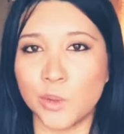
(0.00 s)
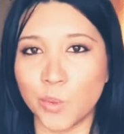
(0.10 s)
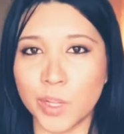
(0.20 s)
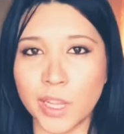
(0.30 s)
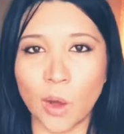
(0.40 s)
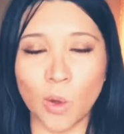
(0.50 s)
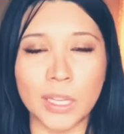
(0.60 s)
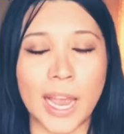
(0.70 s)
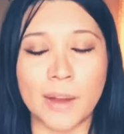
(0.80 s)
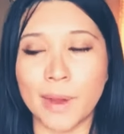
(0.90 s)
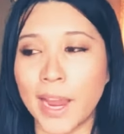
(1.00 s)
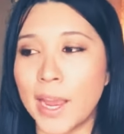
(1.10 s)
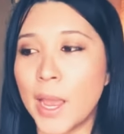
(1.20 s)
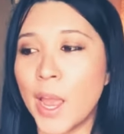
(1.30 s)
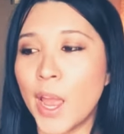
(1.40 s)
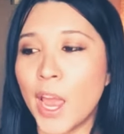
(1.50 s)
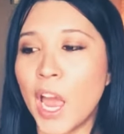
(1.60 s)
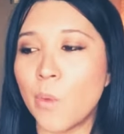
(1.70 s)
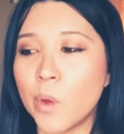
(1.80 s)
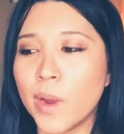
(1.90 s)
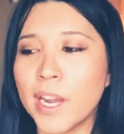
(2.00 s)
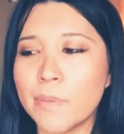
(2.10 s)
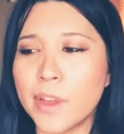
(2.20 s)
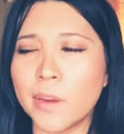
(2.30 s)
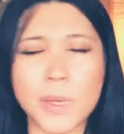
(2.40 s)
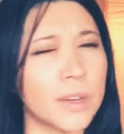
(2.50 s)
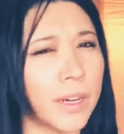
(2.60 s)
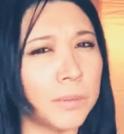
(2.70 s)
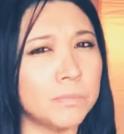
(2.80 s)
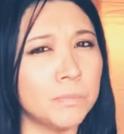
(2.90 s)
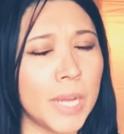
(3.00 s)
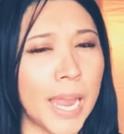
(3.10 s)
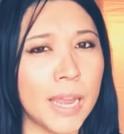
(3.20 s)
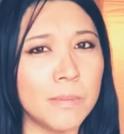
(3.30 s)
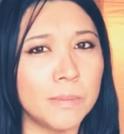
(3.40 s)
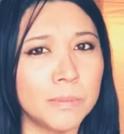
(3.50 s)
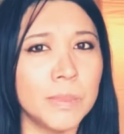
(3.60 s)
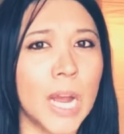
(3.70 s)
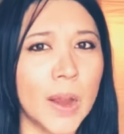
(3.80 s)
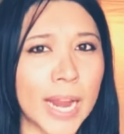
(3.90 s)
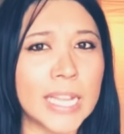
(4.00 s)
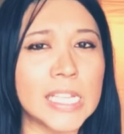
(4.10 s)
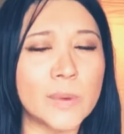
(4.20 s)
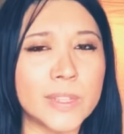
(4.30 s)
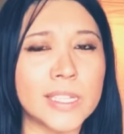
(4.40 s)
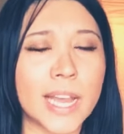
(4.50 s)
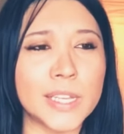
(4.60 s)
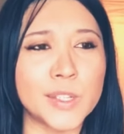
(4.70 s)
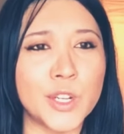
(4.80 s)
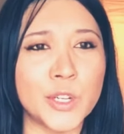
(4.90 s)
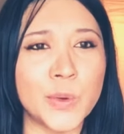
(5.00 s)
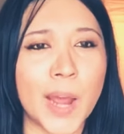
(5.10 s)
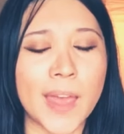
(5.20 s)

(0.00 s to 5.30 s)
Really old guy, right? And we went up there and we were like, okay, all right, let's see what this guy's gonna do.